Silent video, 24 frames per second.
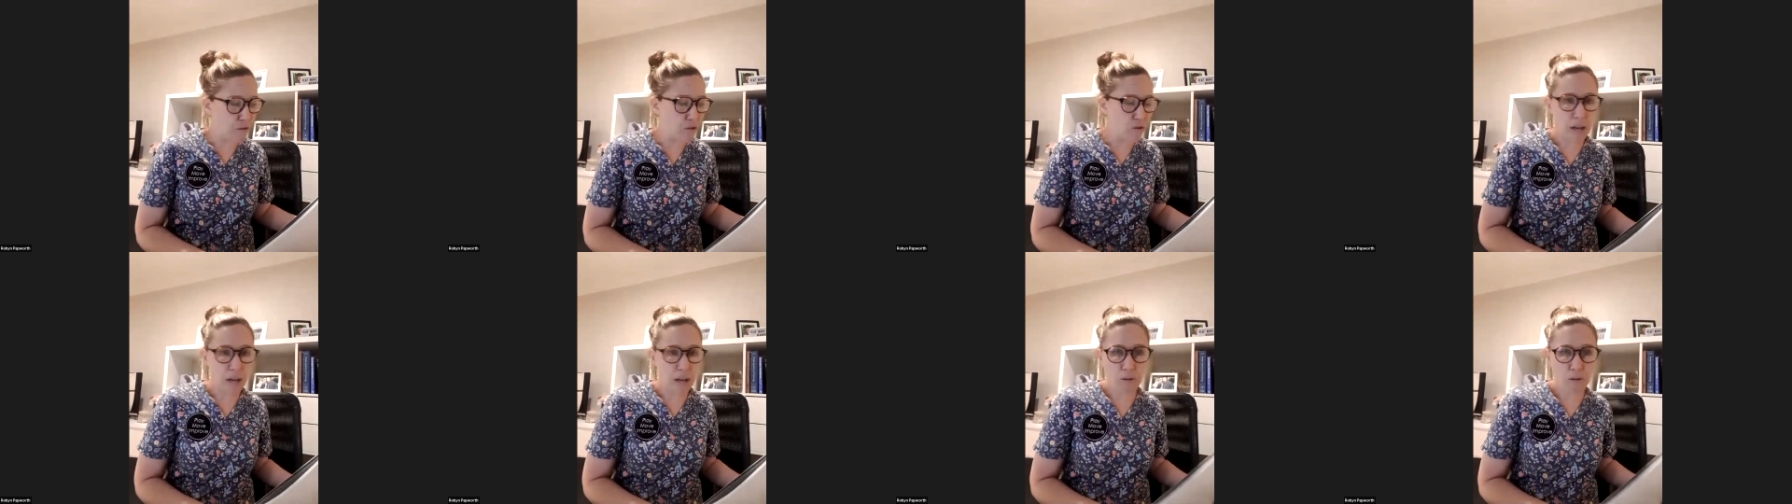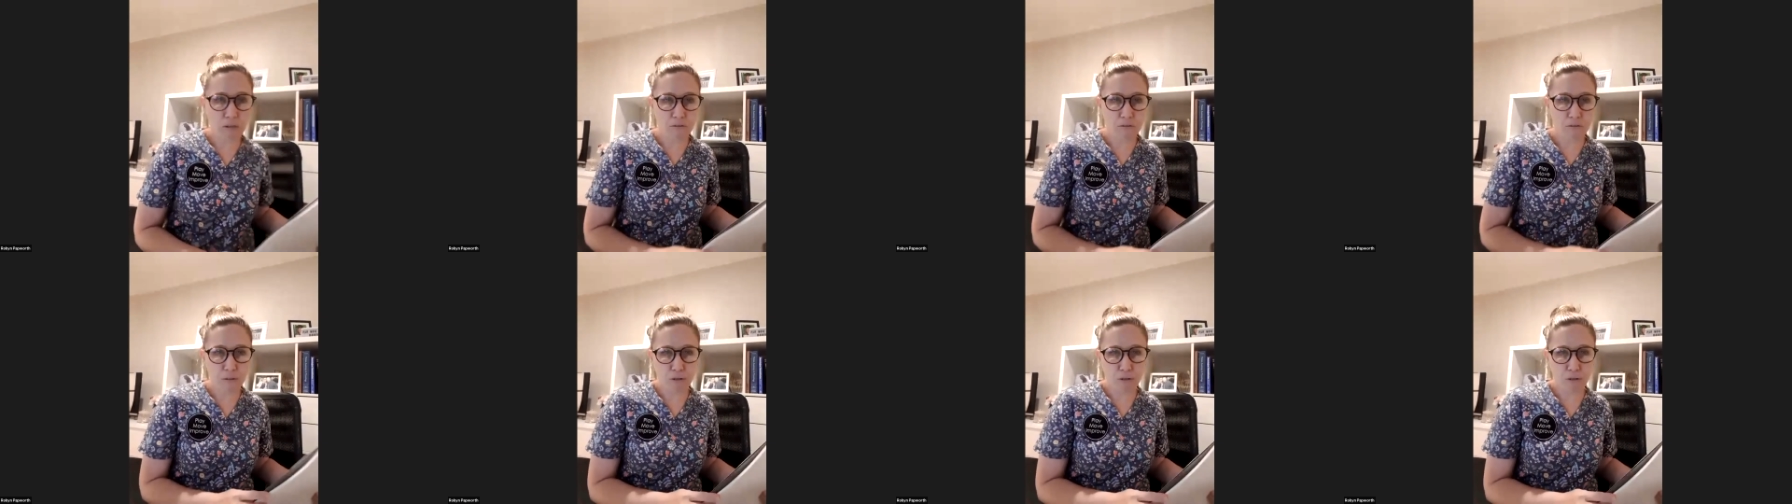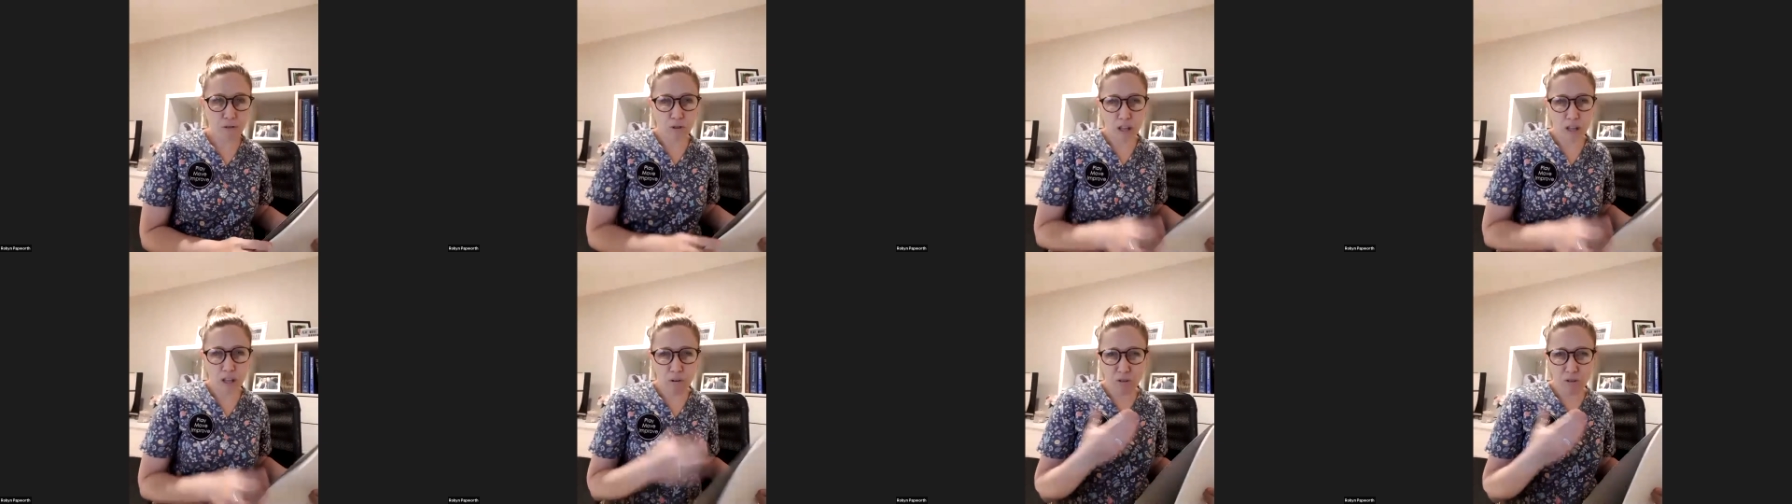they
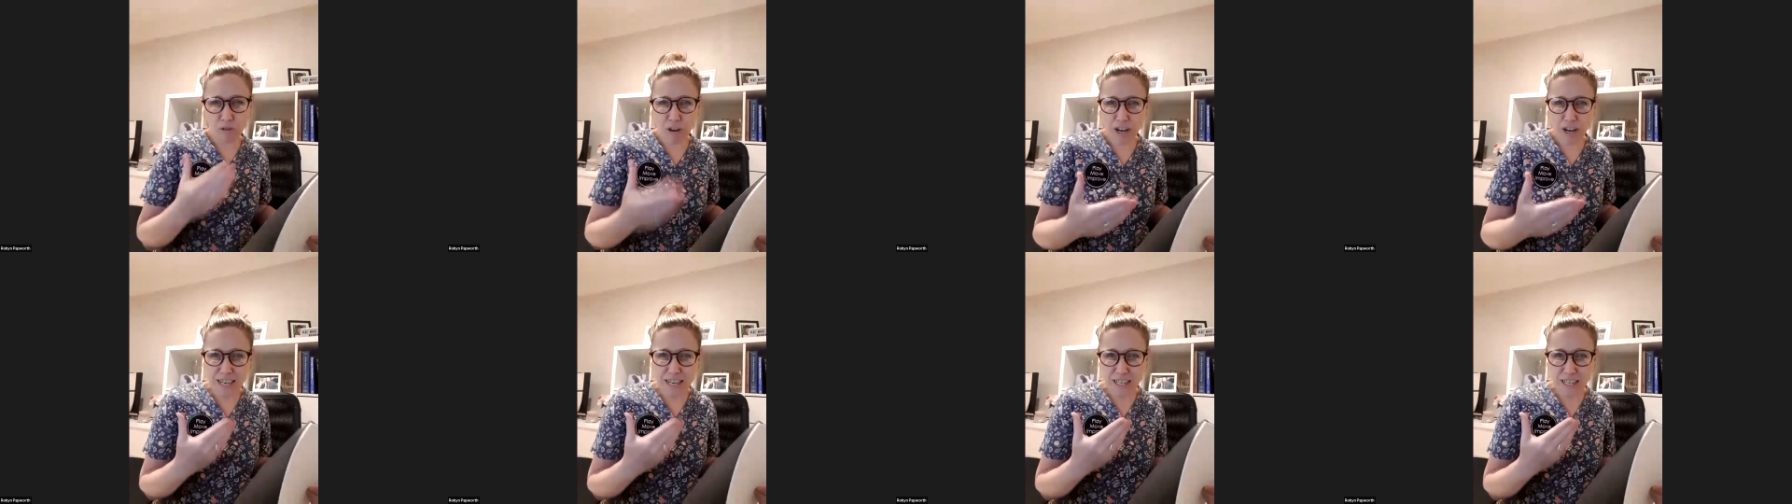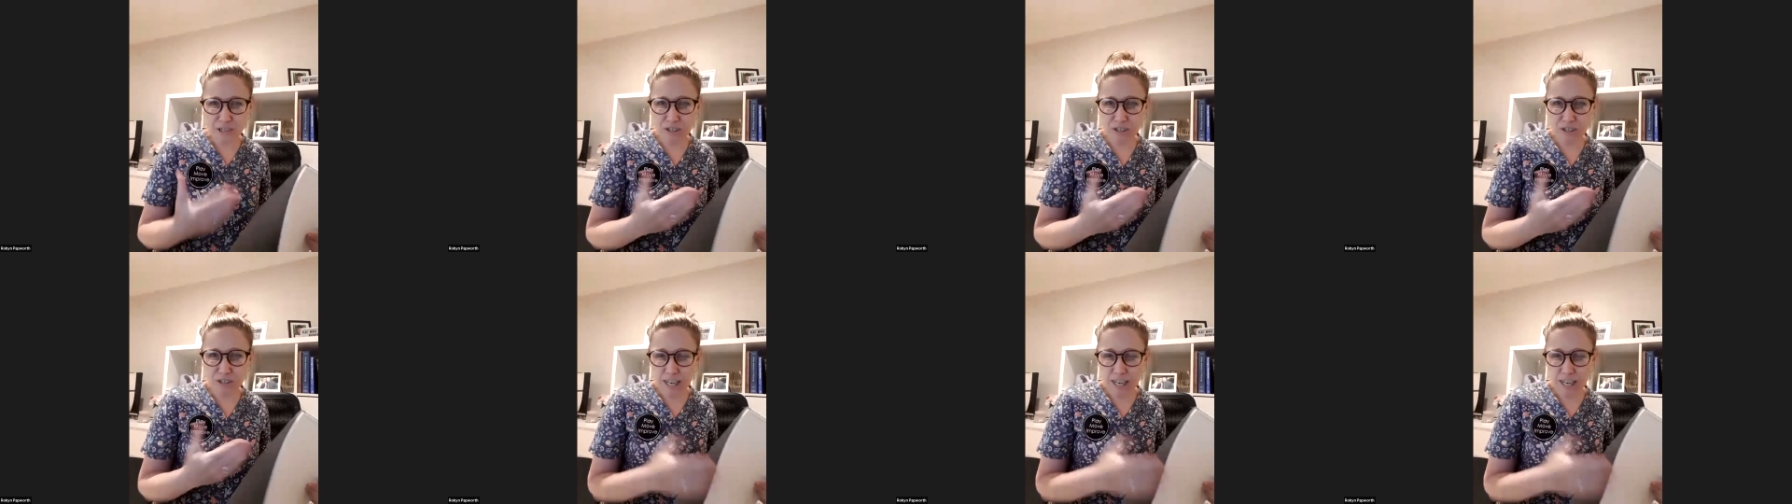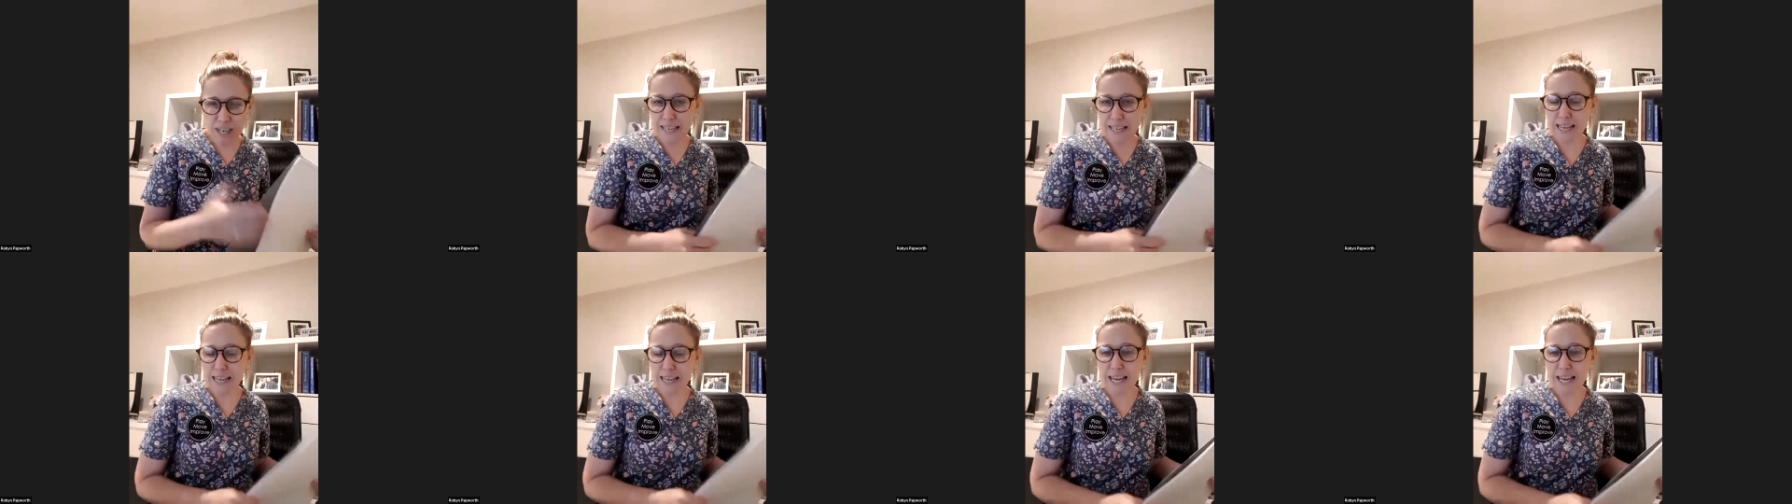were ready to write
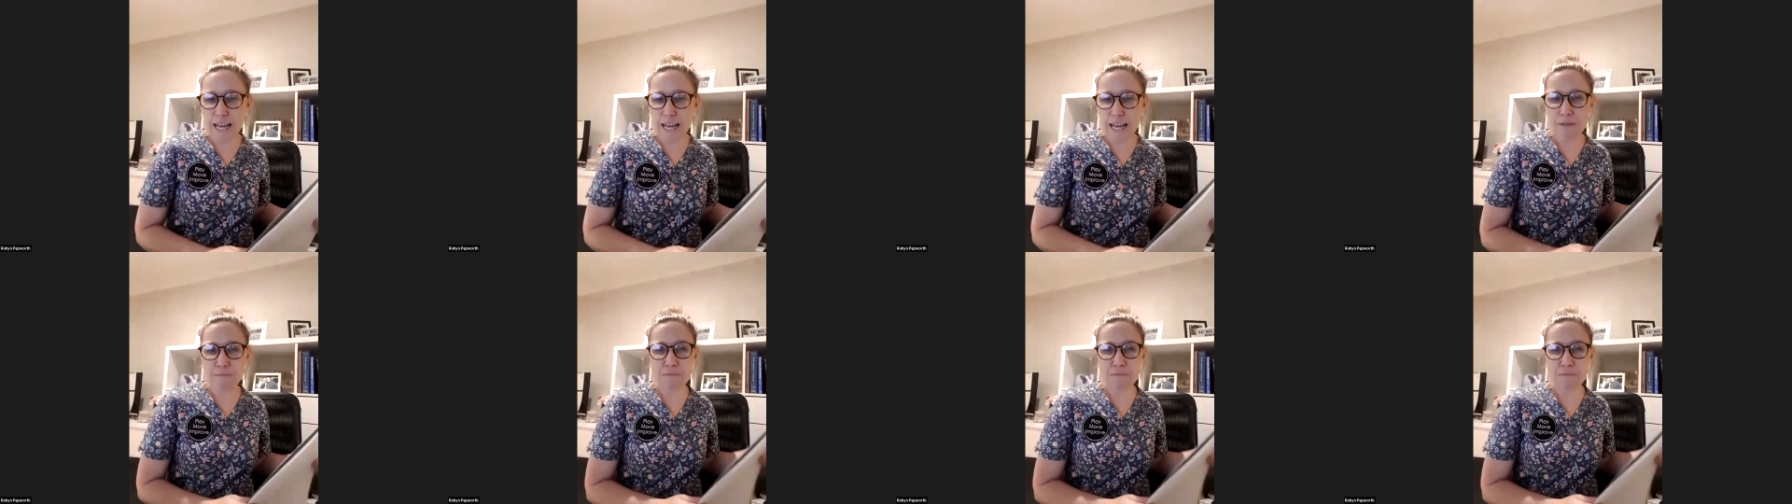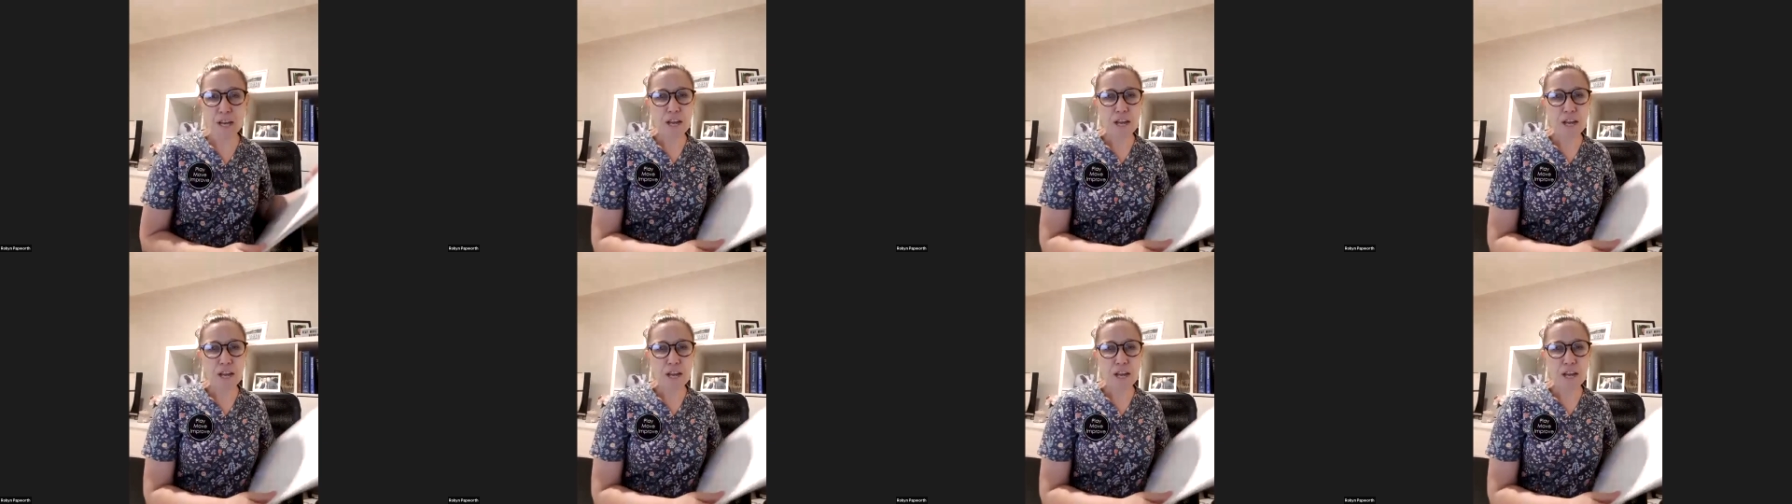their name.